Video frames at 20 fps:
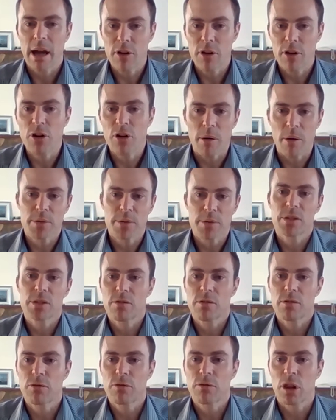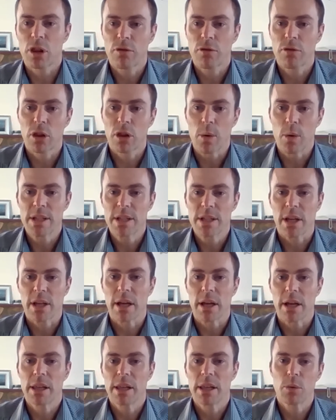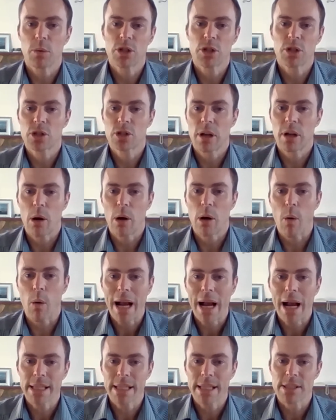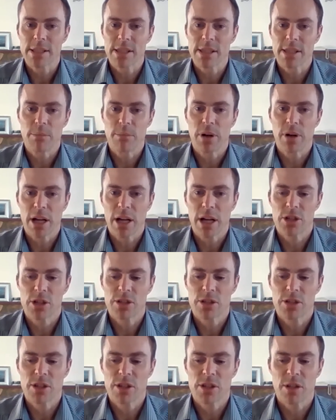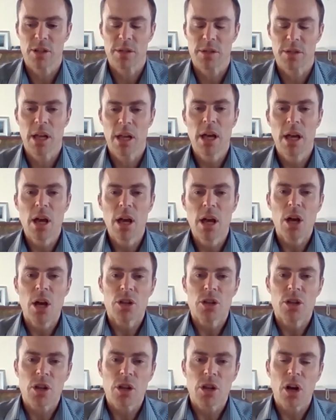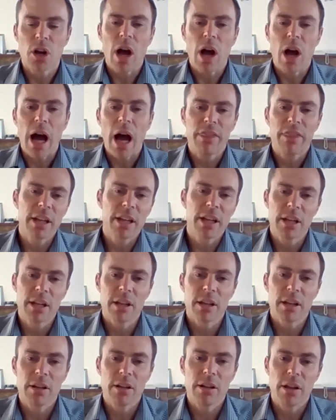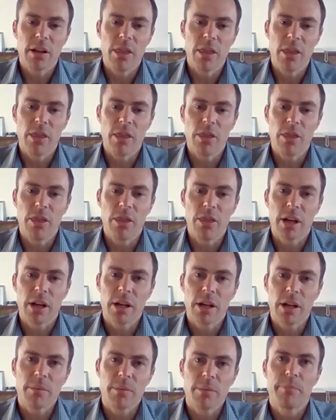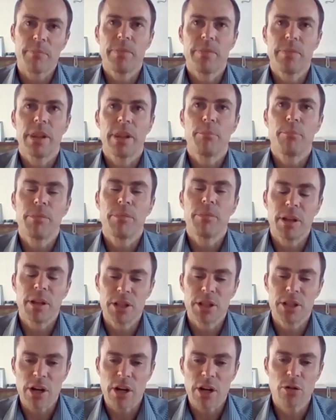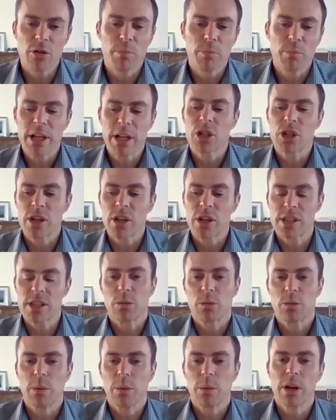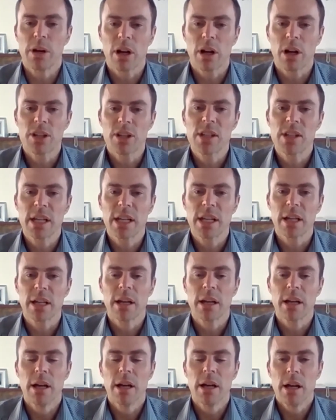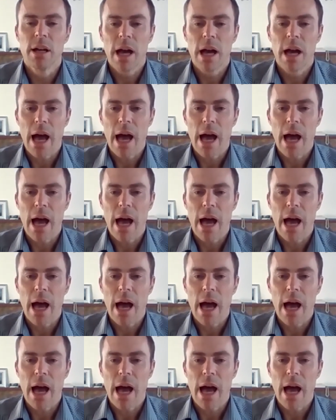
cover crops for the winter, which widens their production systems. So I think the general picture is that we're not seeing